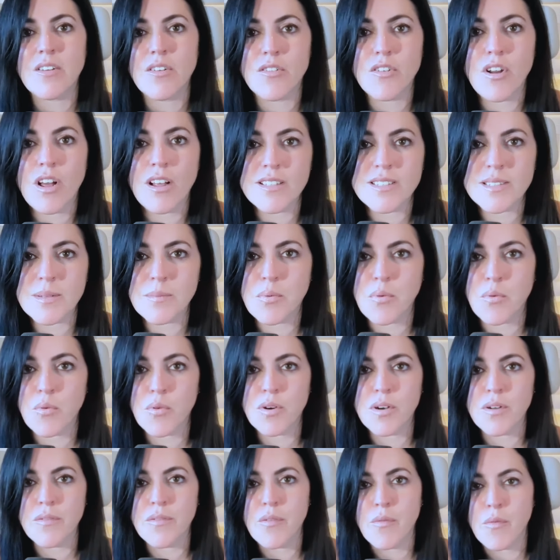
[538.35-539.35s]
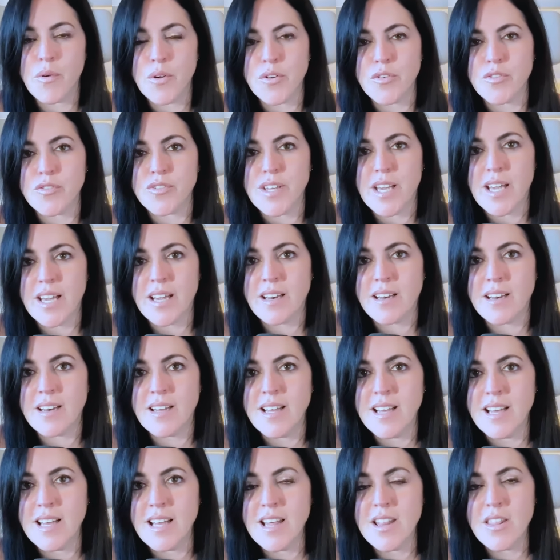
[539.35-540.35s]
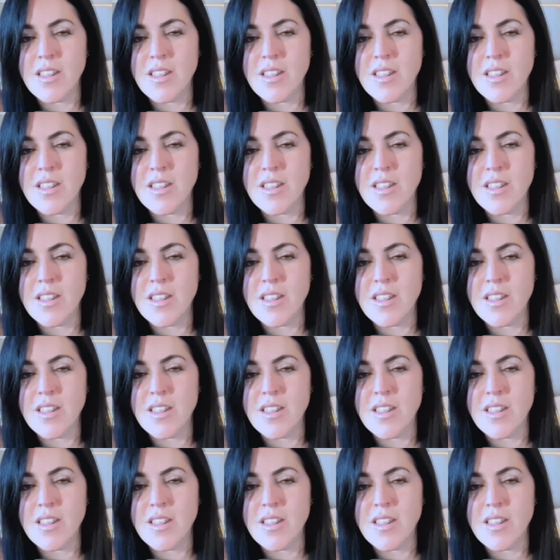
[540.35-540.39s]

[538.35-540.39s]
They're not supportive of what you're saying.